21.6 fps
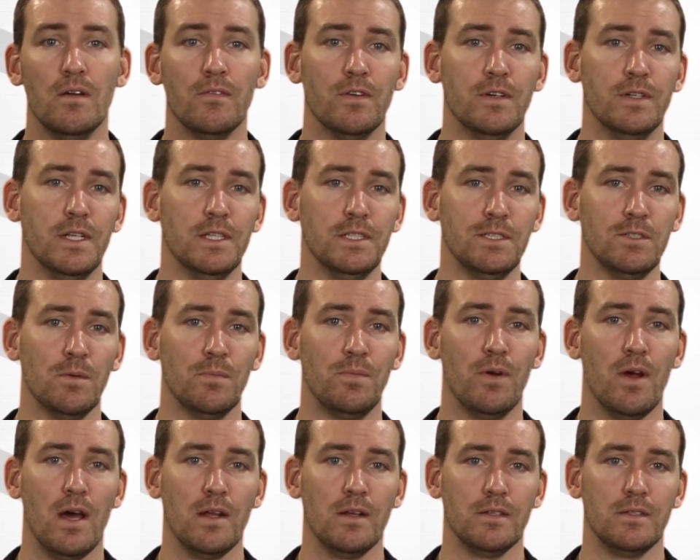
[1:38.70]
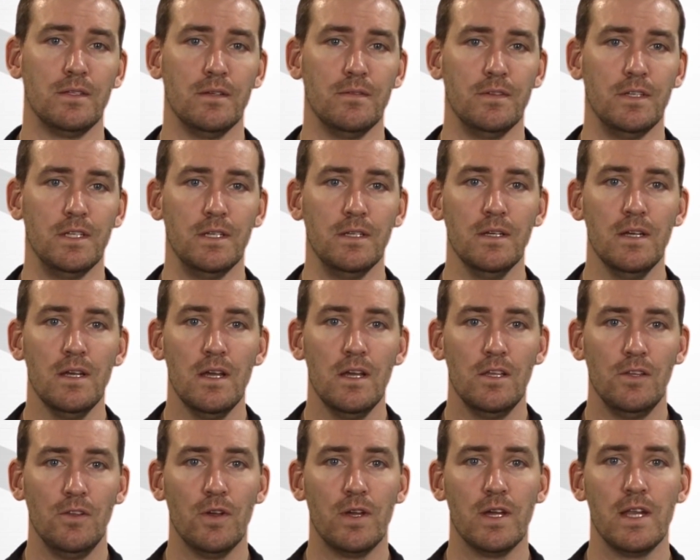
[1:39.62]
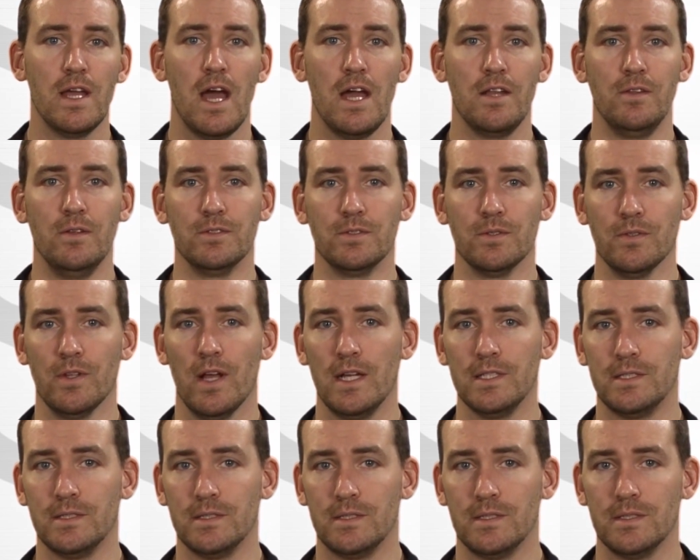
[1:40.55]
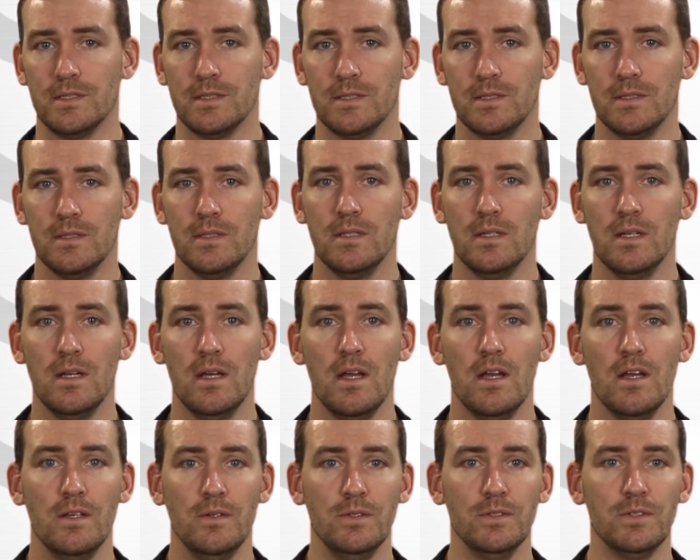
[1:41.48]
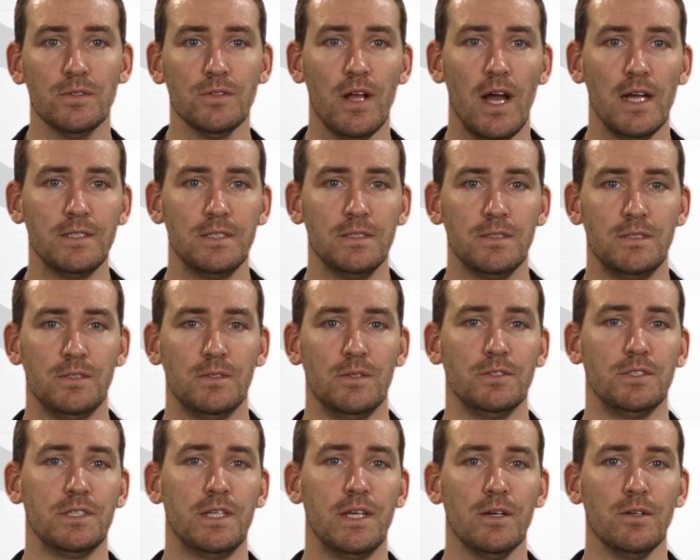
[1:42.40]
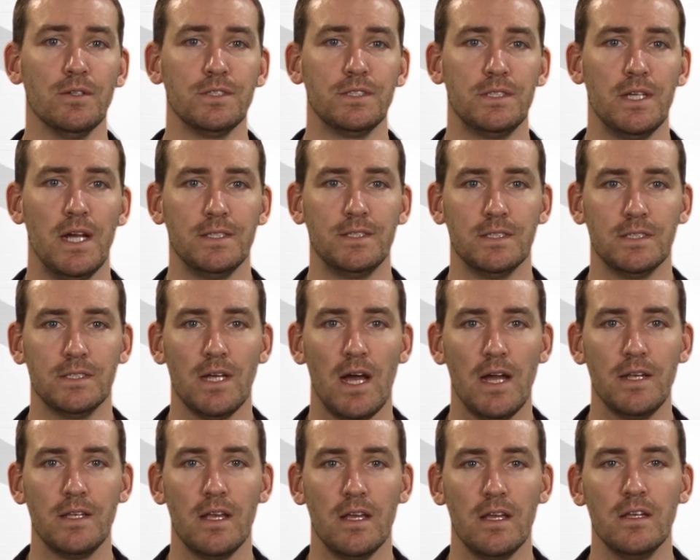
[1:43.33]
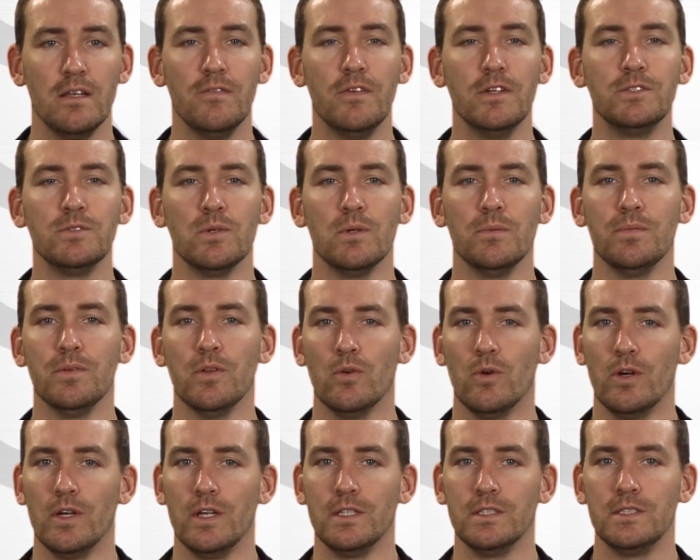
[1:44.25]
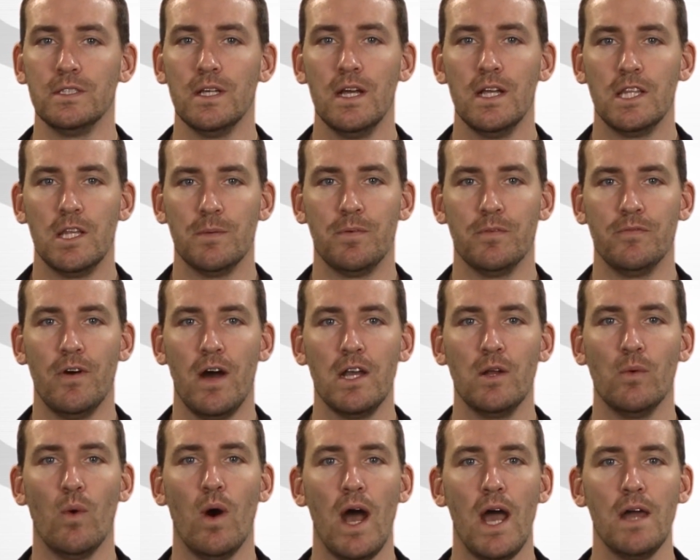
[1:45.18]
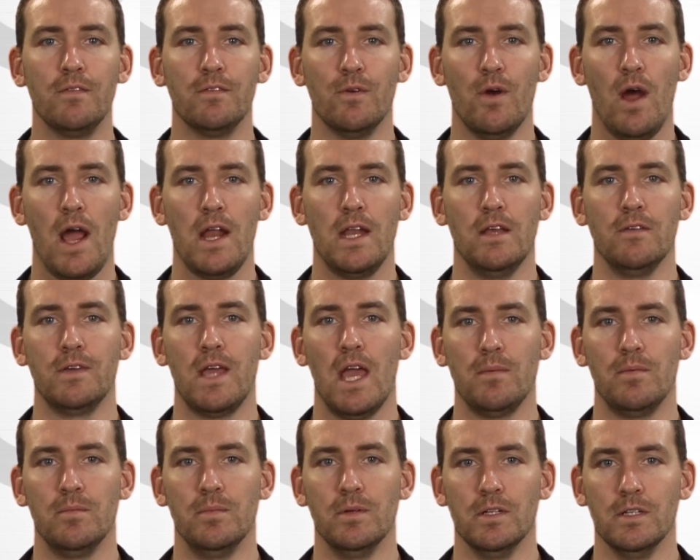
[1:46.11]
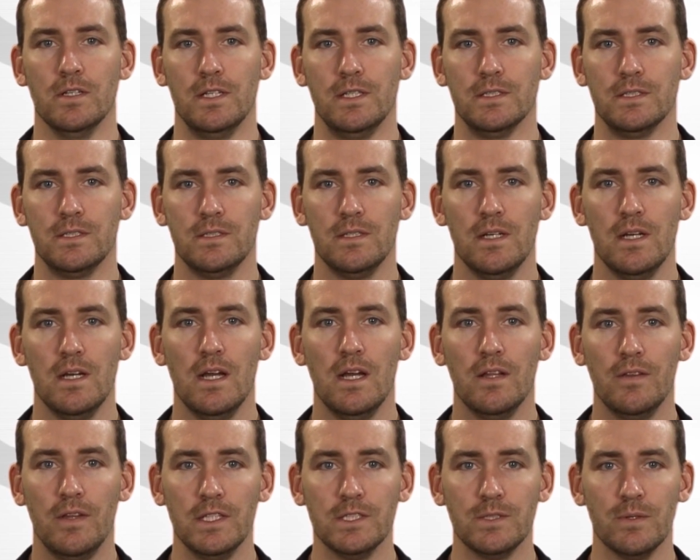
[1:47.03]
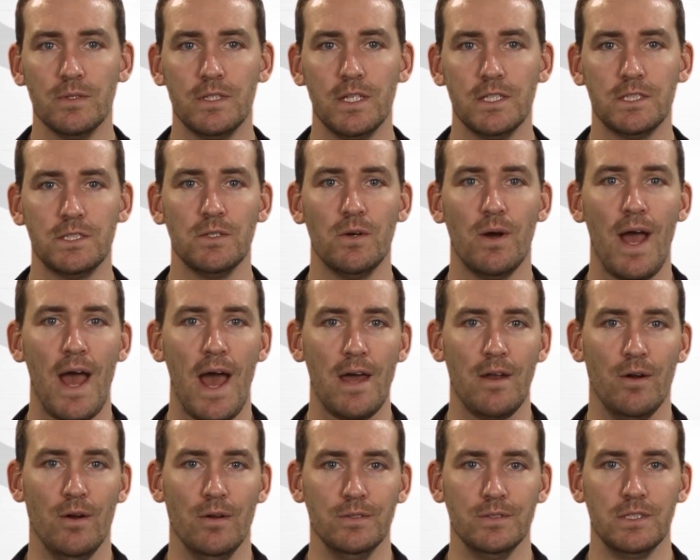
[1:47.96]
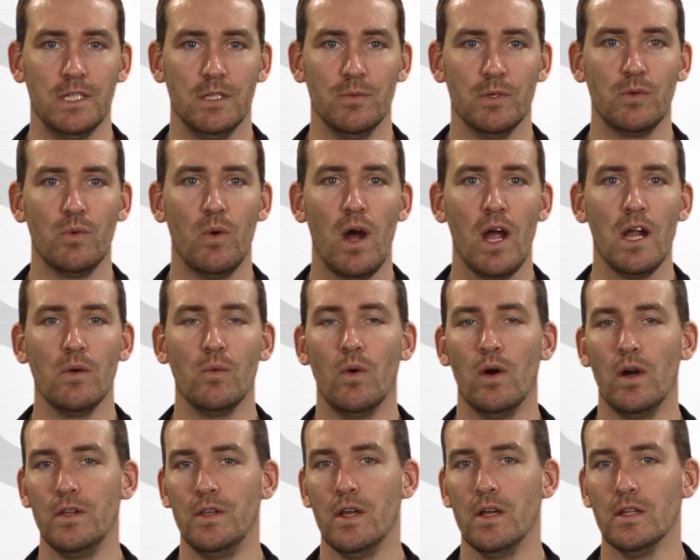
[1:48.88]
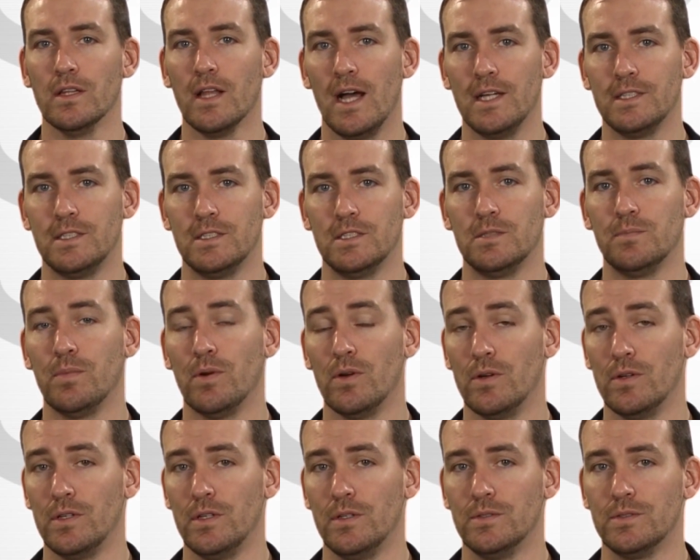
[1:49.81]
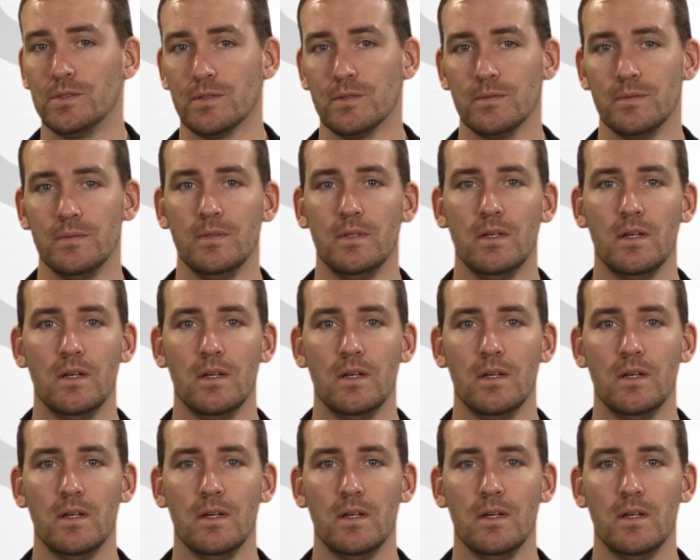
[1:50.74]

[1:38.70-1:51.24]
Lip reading: For additional productivity, you can add user licenses. User licenses are skill sets assigned to individual employees that provide a wide variety of capabilities. These are additional add-ons and require 1 license per user.